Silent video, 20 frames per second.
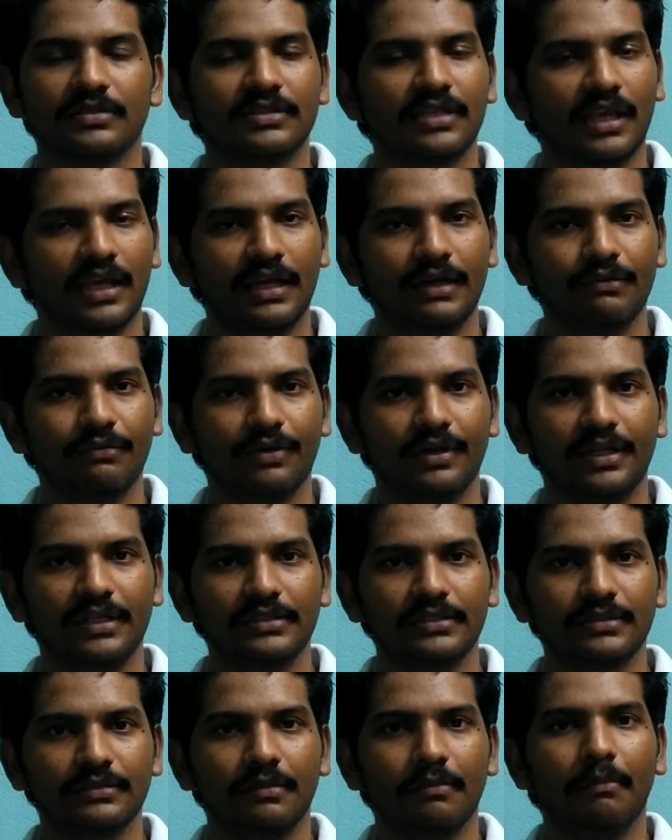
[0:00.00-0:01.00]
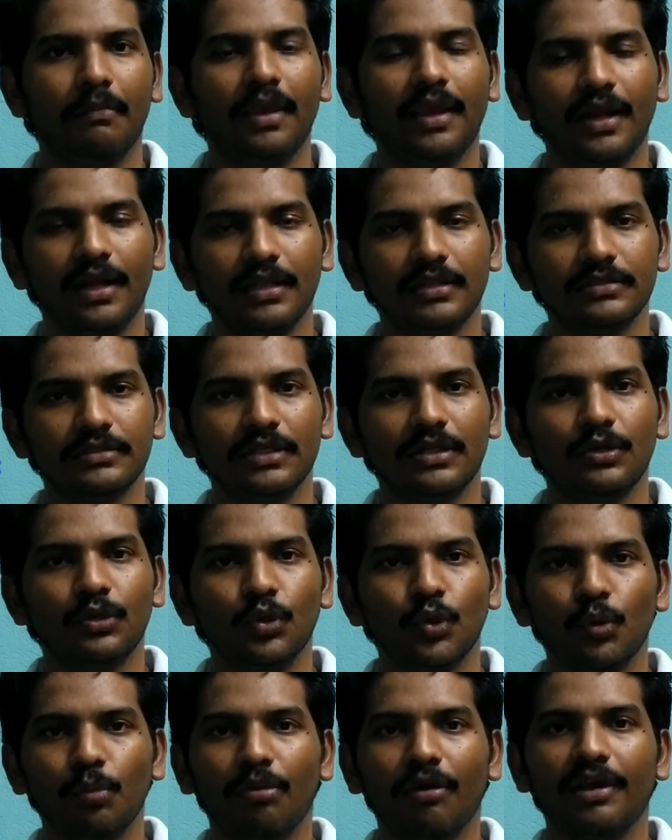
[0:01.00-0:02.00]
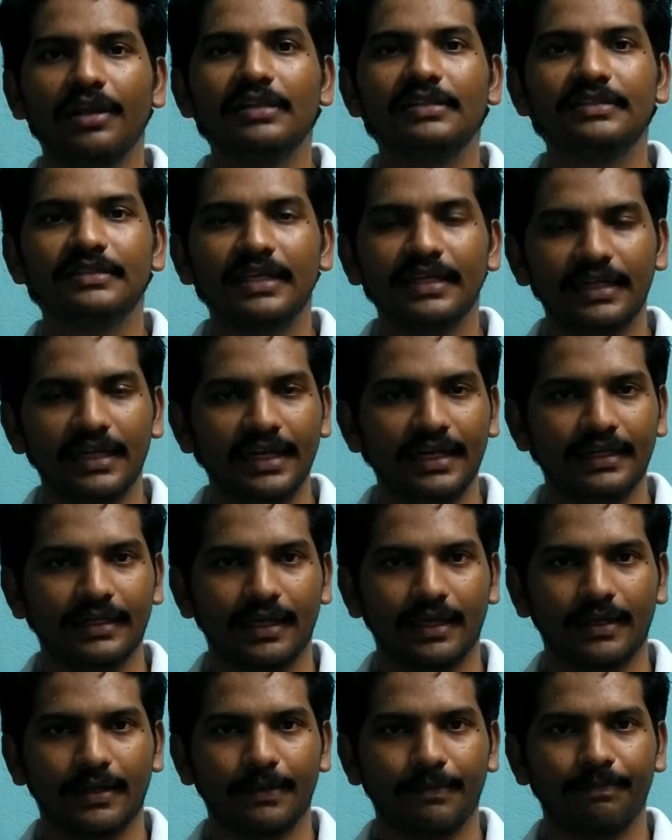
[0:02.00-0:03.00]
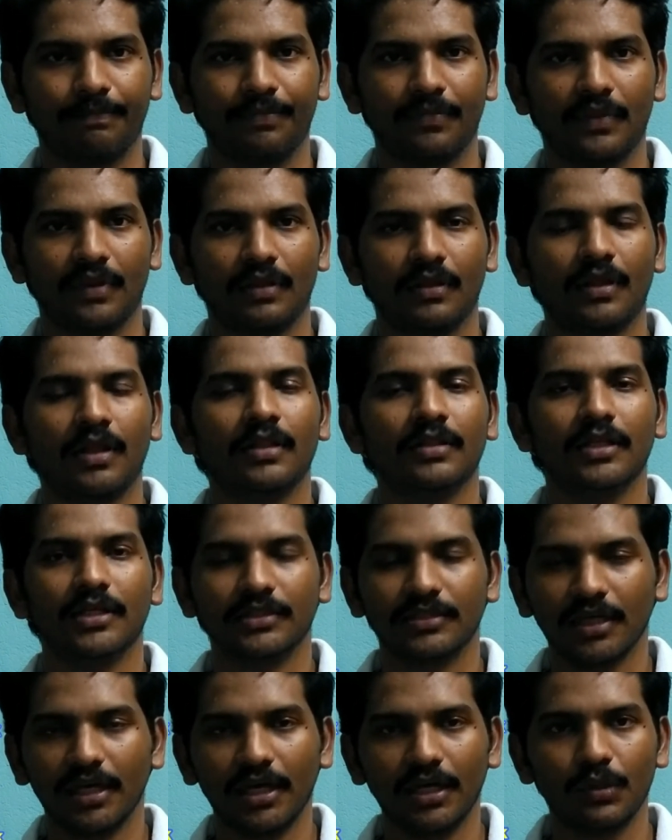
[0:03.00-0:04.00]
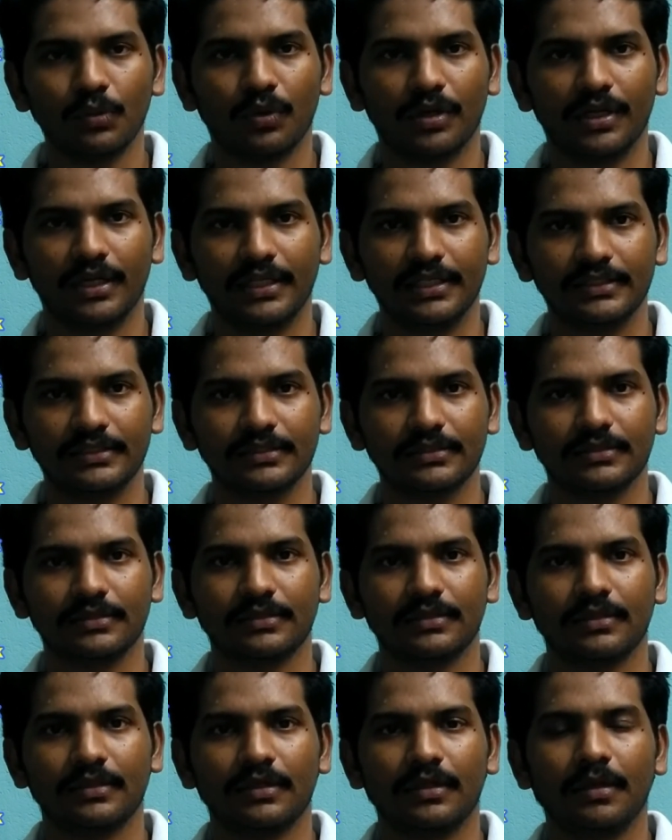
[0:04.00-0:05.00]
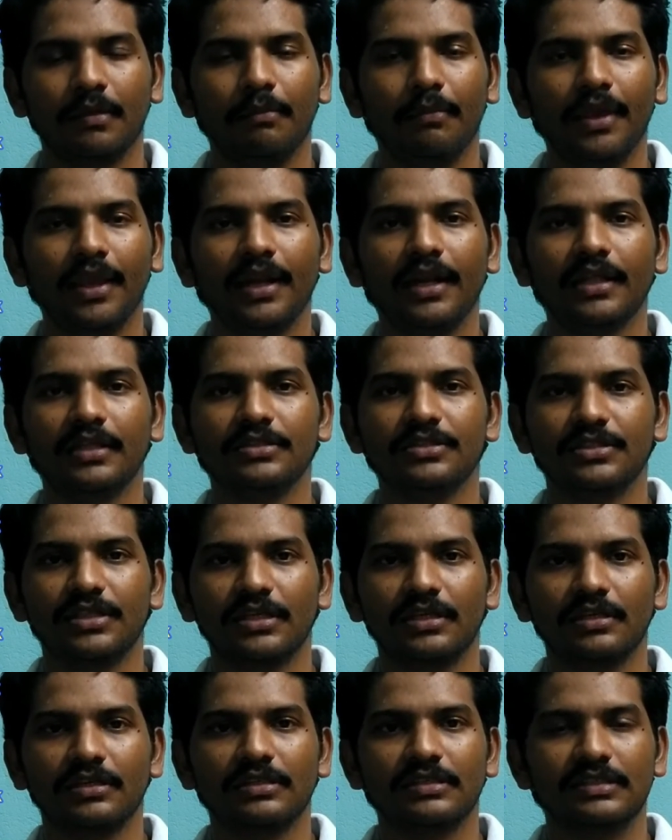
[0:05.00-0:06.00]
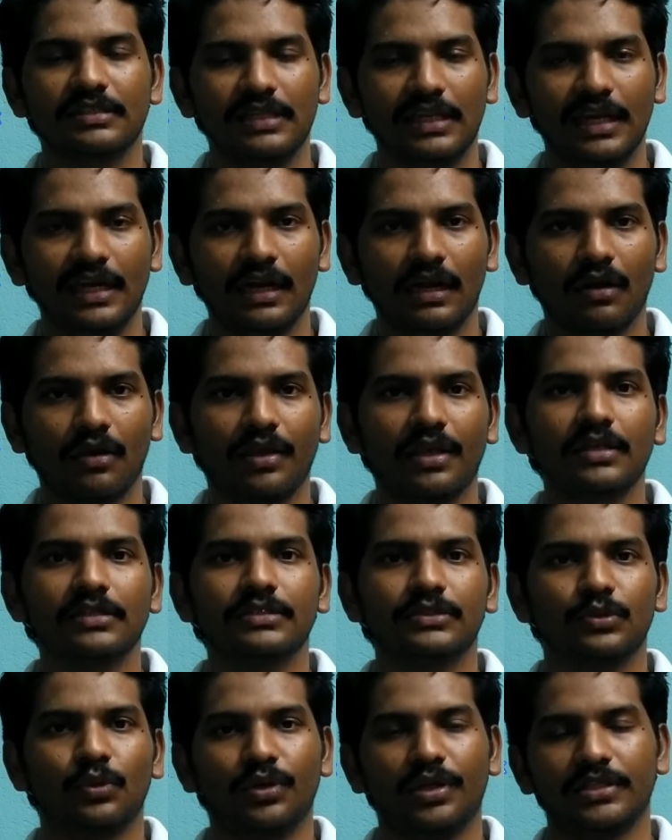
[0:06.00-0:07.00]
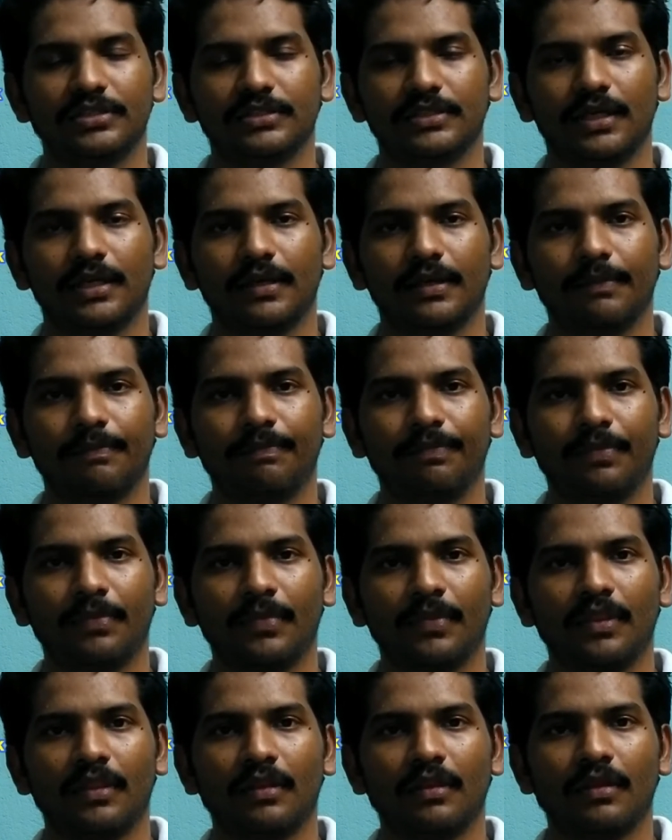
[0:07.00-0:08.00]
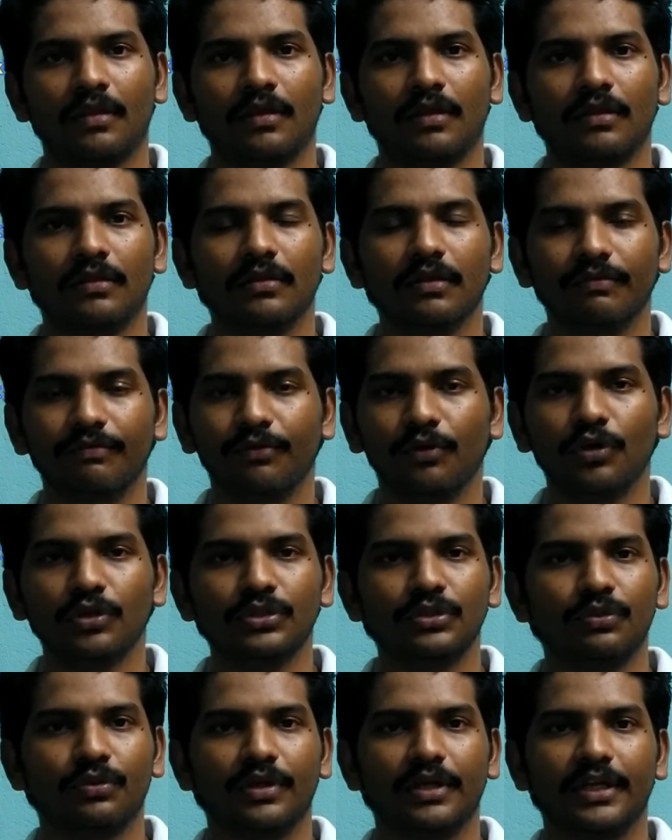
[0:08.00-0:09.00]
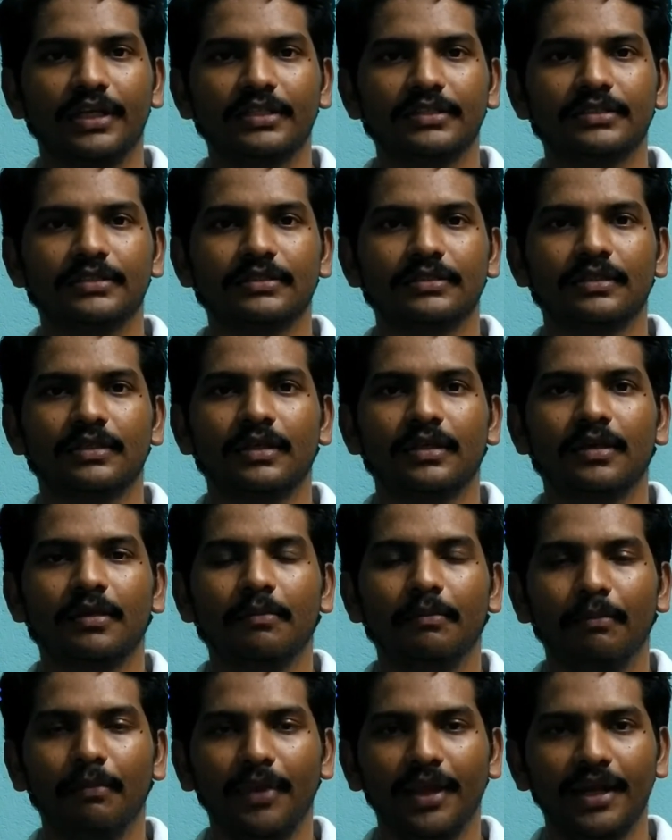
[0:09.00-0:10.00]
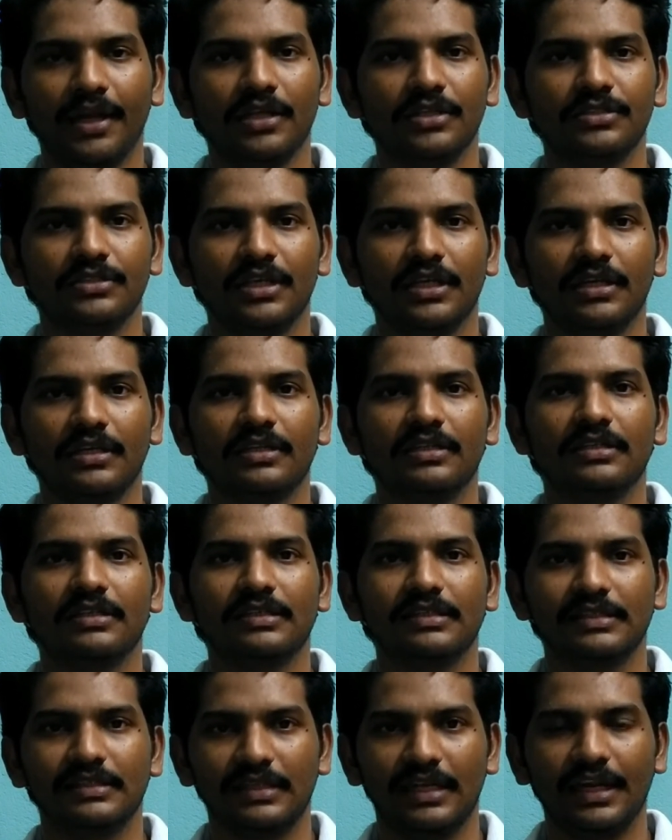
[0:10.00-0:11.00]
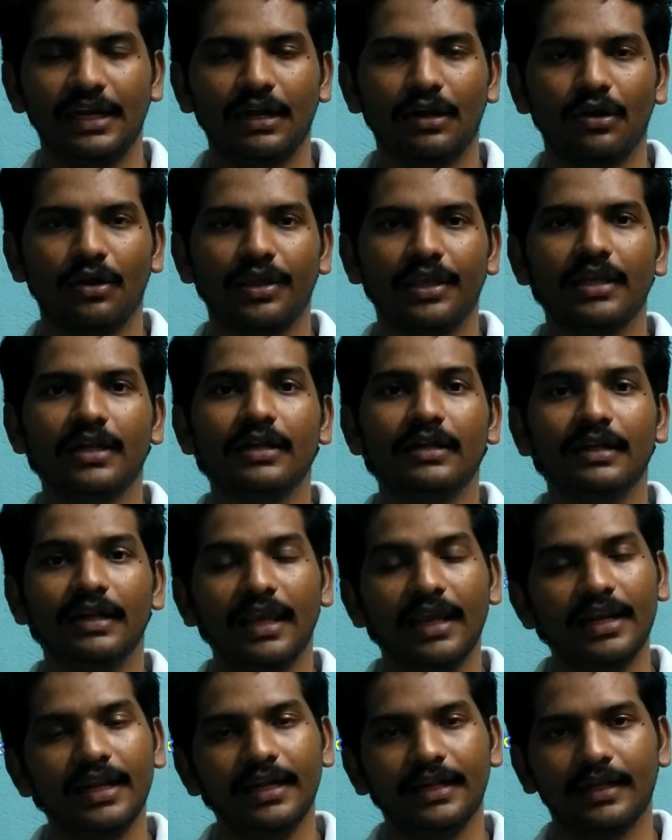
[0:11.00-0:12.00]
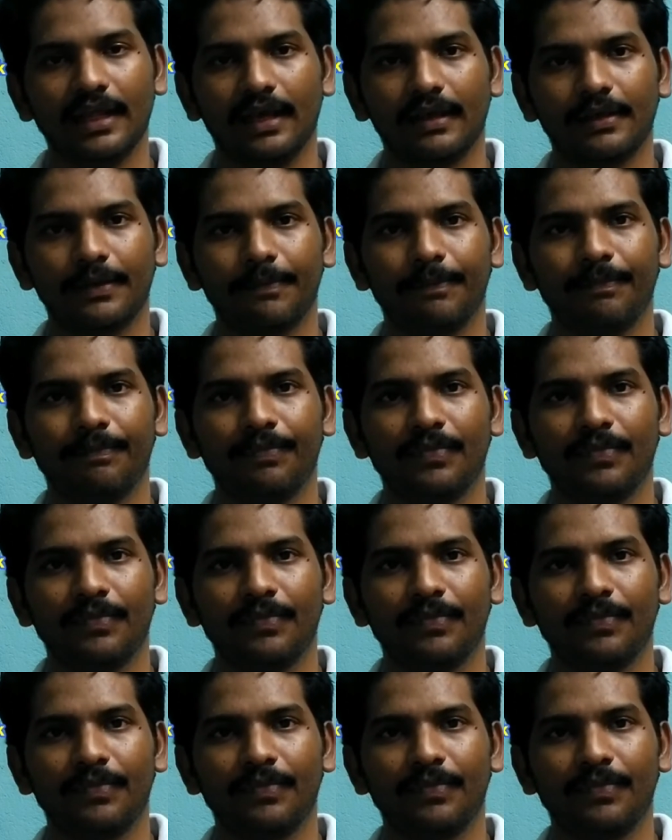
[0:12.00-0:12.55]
Second one is main engine lube oil settling tank. The third one is main engine cylinder oil storage tank. The fourth one is main engine cylinder oil daily tank.